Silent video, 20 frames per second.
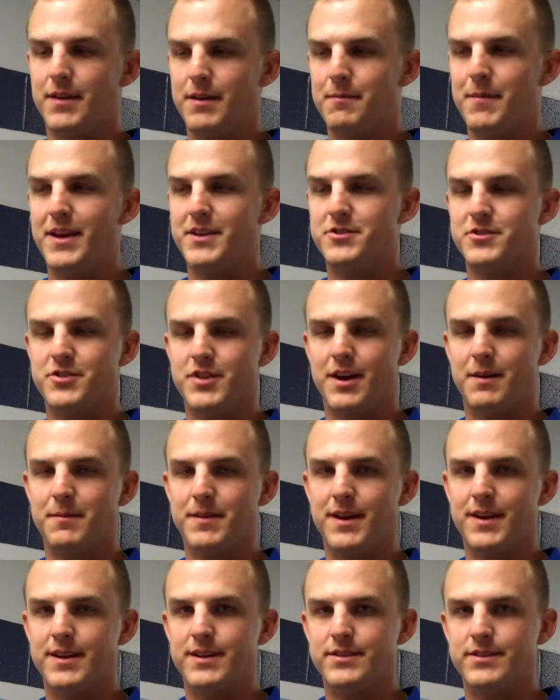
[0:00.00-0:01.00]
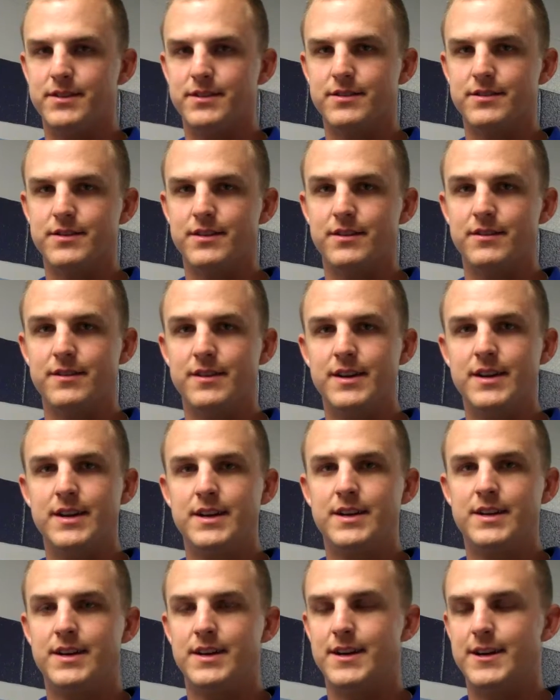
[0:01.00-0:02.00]
It makes your job a lot easier. So,
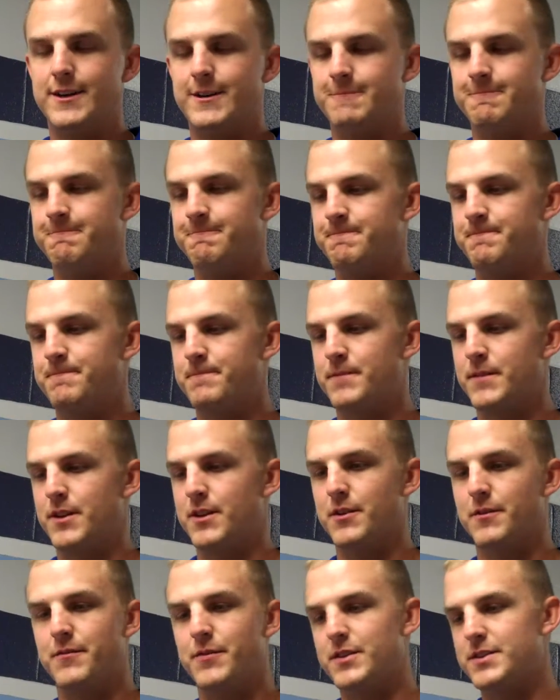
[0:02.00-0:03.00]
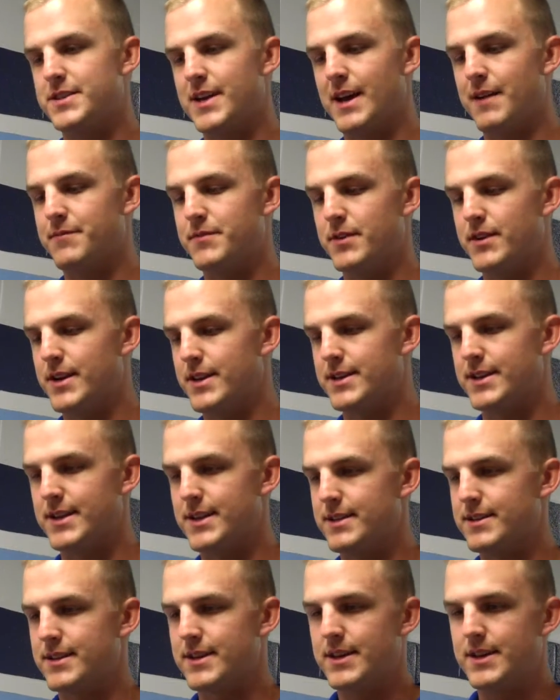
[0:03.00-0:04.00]
um, you know, the first half though, it,
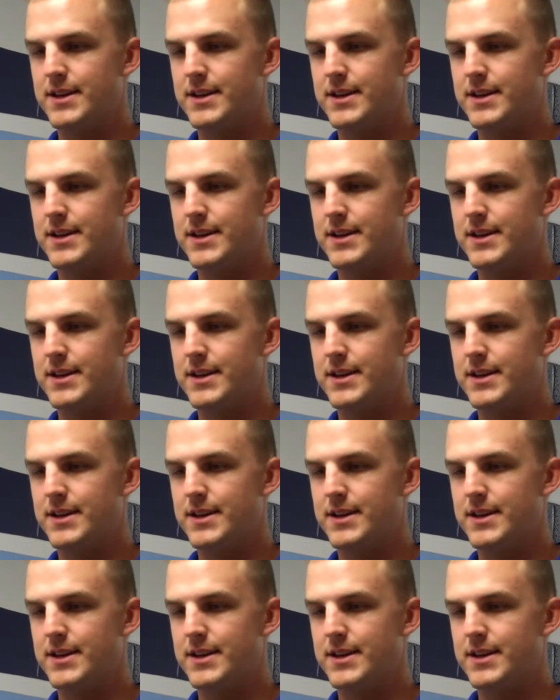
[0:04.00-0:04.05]
it,